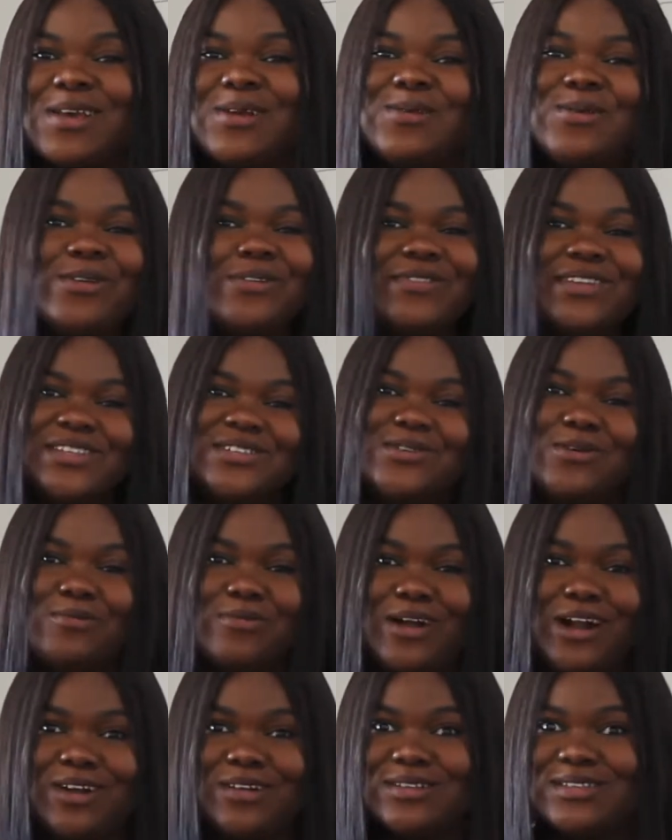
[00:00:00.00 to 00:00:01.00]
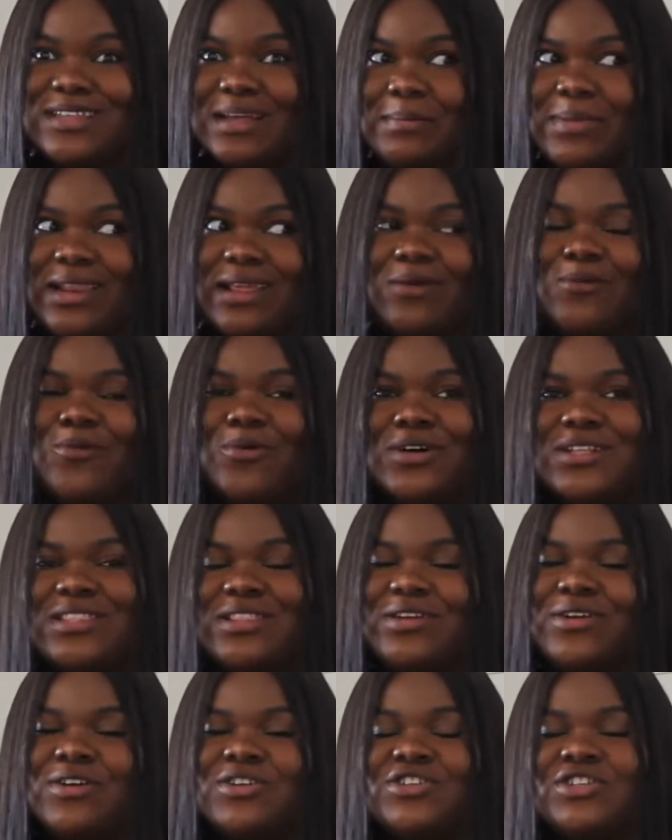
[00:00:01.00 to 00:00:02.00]
don't raise your brows and be like, what,
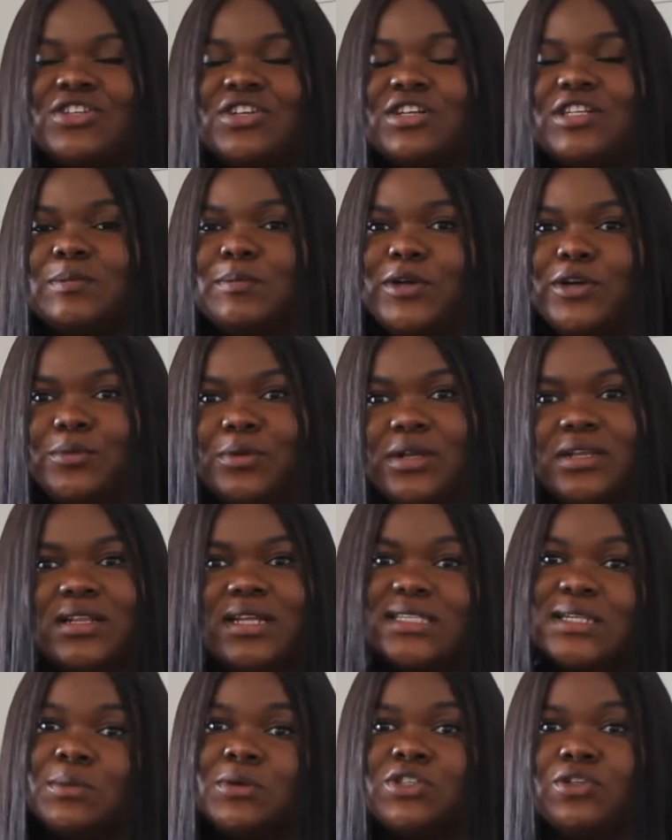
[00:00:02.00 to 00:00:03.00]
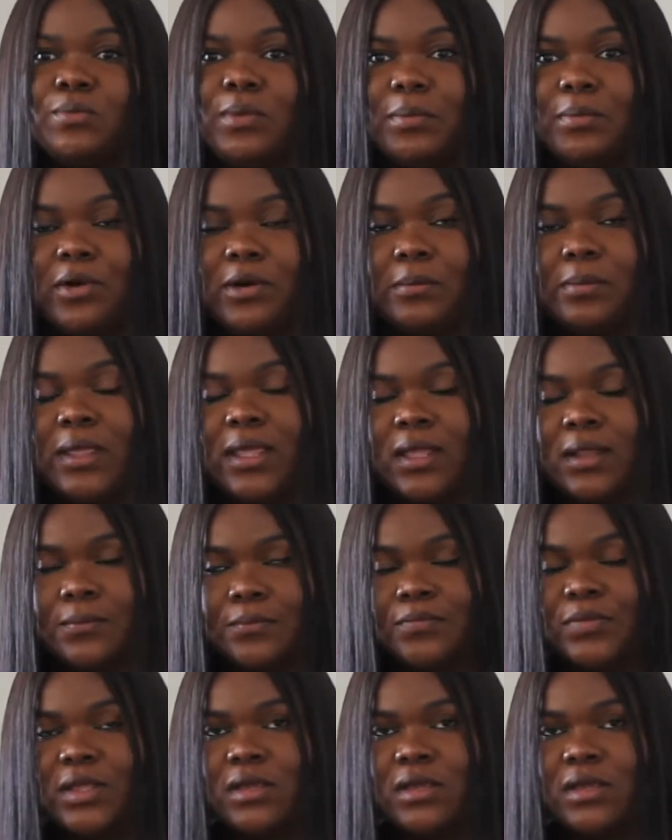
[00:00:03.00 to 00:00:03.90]
$300 per week? That's how much some people are paying.